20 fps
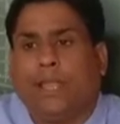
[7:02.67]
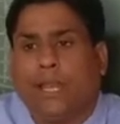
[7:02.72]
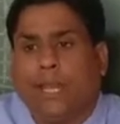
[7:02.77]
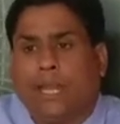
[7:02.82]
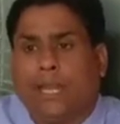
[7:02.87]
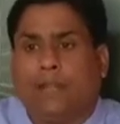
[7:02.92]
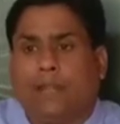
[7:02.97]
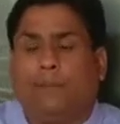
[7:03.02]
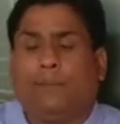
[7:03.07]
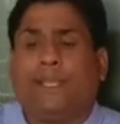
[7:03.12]

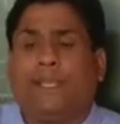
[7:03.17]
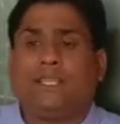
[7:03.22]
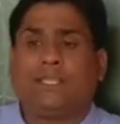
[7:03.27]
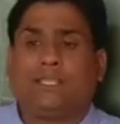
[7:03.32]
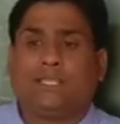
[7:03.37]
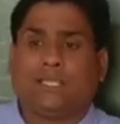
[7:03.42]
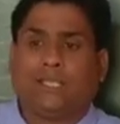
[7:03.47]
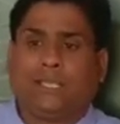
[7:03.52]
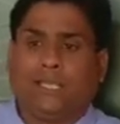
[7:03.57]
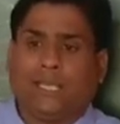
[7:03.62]
It
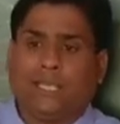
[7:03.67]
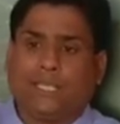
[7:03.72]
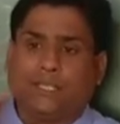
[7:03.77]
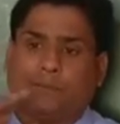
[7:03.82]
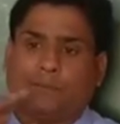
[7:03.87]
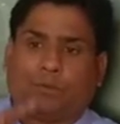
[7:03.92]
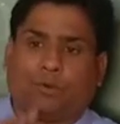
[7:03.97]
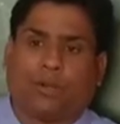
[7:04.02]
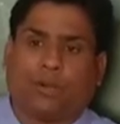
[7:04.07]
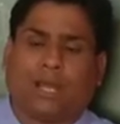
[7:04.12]
means
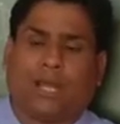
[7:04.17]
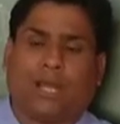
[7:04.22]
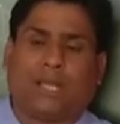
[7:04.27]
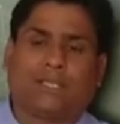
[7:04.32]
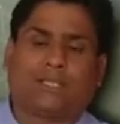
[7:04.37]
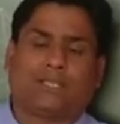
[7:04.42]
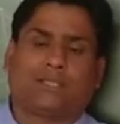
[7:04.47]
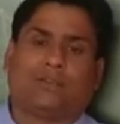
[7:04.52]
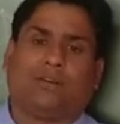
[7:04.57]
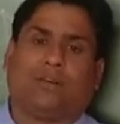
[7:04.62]
these
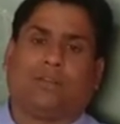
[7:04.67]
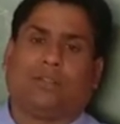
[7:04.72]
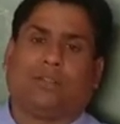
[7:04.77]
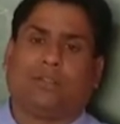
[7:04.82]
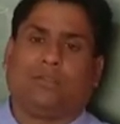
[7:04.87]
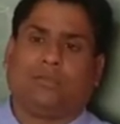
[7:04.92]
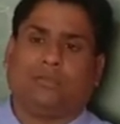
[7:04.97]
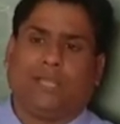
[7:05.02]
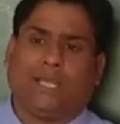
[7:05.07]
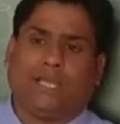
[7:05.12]
products
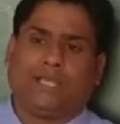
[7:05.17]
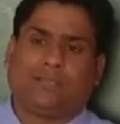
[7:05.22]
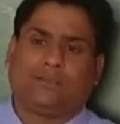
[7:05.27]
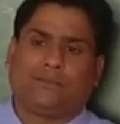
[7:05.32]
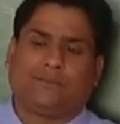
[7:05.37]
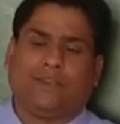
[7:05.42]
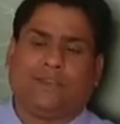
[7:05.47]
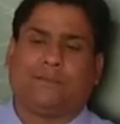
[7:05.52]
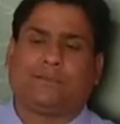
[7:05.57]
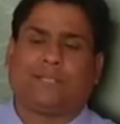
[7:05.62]
or these
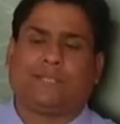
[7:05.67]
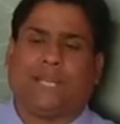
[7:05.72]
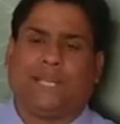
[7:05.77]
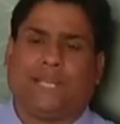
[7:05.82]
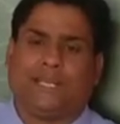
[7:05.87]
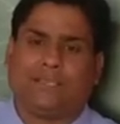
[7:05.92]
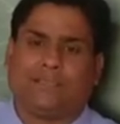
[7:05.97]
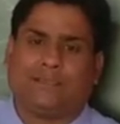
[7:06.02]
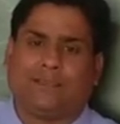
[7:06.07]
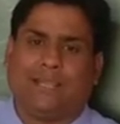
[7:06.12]

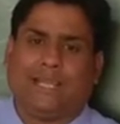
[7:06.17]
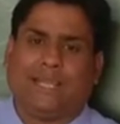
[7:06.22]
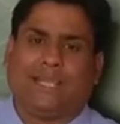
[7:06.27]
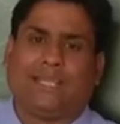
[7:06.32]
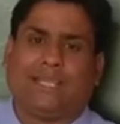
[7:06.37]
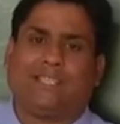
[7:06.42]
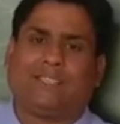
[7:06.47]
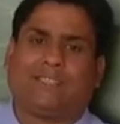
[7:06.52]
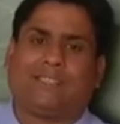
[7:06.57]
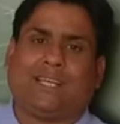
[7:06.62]
websites like
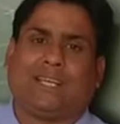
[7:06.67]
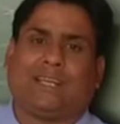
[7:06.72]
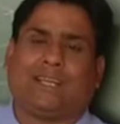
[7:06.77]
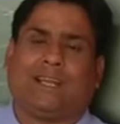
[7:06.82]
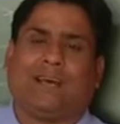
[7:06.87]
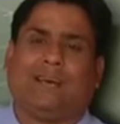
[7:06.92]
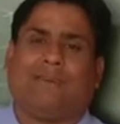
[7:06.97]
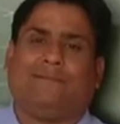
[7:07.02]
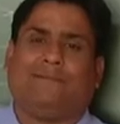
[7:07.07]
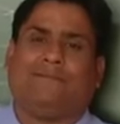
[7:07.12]

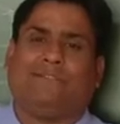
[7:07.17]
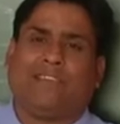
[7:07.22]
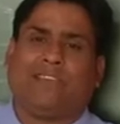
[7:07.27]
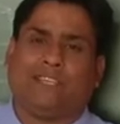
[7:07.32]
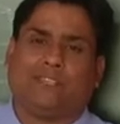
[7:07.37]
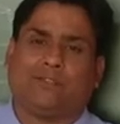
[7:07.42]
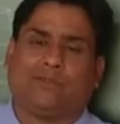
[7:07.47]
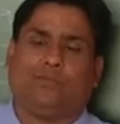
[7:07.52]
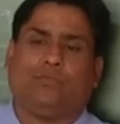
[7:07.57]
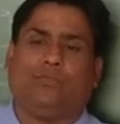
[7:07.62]
Instagram,
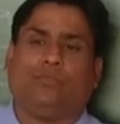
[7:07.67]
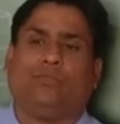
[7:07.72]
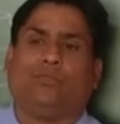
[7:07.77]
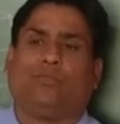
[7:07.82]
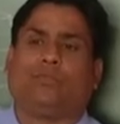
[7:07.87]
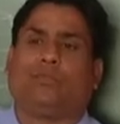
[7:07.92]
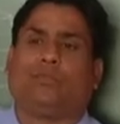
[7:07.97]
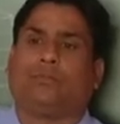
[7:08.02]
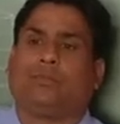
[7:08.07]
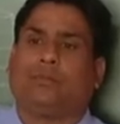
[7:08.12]

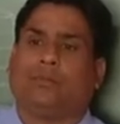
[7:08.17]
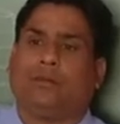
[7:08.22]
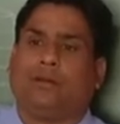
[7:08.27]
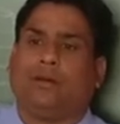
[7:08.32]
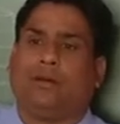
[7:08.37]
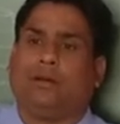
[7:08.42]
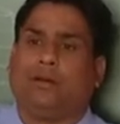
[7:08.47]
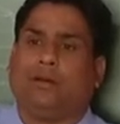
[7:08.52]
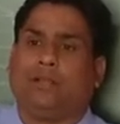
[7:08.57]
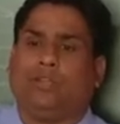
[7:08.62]
Facebook,
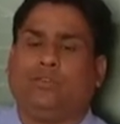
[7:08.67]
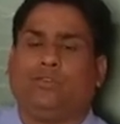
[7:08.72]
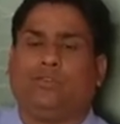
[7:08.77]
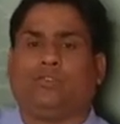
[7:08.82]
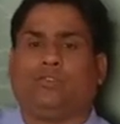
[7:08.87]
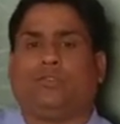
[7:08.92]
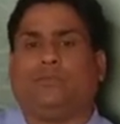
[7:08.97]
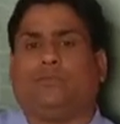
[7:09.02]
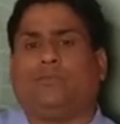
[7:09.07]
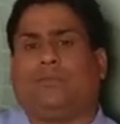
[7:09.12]

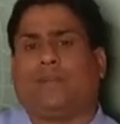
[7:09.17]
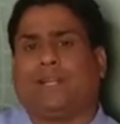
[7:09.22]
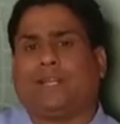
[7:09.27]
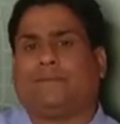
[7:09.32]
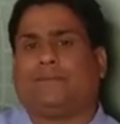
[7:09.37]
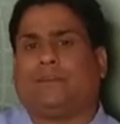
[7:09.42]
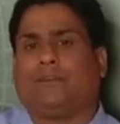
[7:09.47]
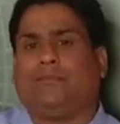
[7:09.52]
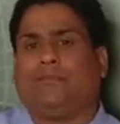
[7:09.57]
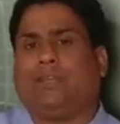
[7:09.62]
YouTube,
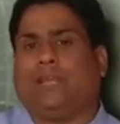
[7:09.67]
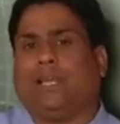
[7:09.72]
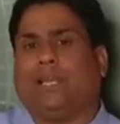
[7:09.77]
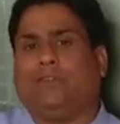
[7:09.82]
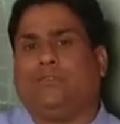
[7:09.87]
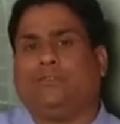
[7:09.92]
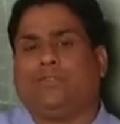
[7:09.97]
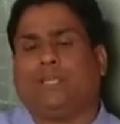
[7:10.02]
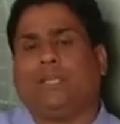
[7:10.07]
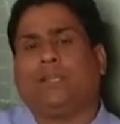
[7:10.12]
whatever we are
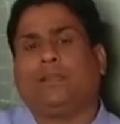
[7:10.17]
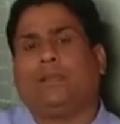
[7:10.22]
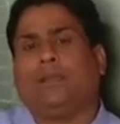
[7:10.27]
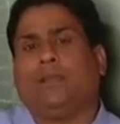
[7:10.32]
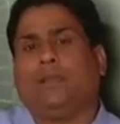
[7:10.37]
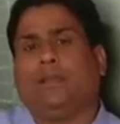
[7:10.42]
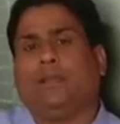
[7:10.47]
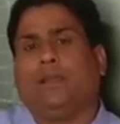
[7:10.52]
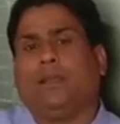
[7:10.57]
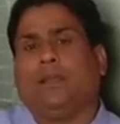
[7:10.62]
using,
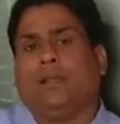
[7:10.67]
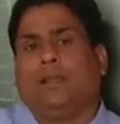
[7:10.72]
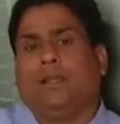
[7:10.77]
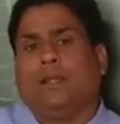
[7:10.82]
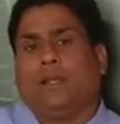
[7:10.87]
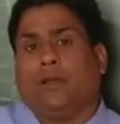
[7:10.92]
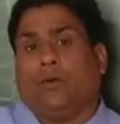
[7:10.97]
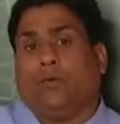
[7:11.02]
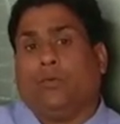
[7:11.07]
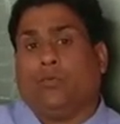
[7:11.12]

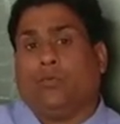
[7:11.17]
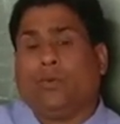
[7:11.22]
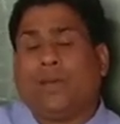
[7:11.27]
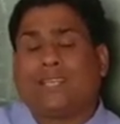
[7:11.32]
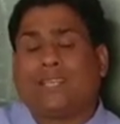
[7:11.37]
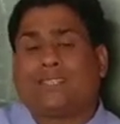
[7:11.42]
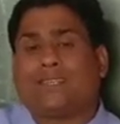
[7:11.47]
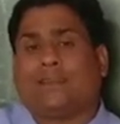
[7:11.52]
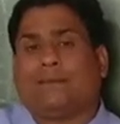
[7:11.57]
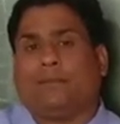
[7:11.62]
who
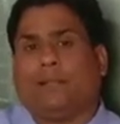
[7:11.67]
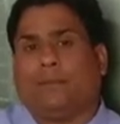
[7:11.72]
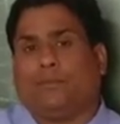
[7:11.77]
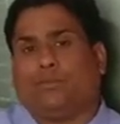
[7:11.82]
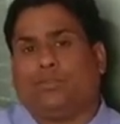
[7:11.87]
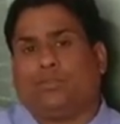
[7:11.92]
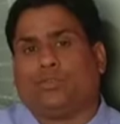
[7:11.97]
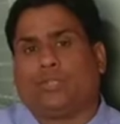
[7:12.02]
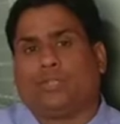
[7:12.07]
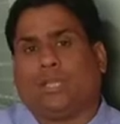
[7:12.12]
has developed
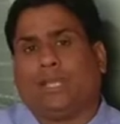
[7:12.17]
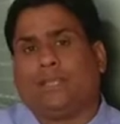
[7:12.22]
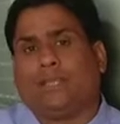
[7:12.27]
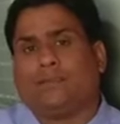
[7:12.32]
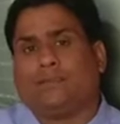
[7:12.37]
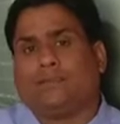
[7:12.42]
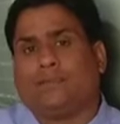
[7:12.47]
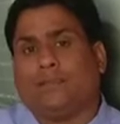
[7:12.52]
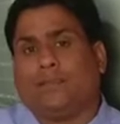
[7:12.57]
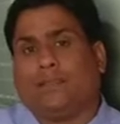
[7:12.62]
those things?
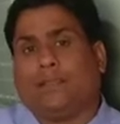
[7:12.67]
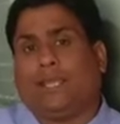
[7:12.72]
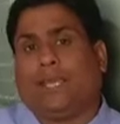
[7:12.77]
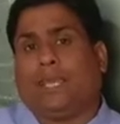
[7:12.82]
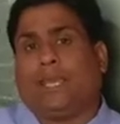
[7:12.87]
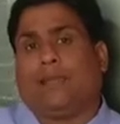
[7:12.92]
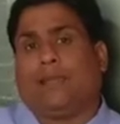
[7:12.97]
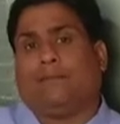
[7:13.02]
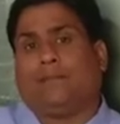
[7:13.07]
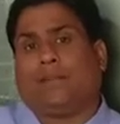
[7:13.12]

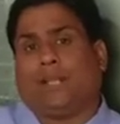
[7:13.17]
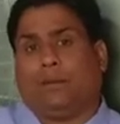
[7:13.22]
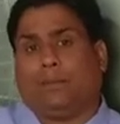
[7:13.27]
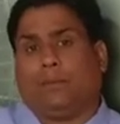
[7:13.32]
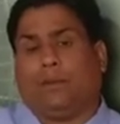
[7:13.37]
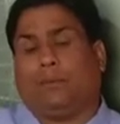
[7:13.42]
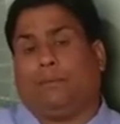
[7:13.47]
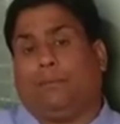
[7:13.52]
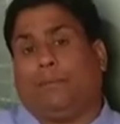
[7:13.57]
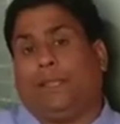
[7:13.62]
They have
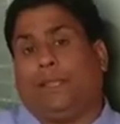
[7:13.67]
developed.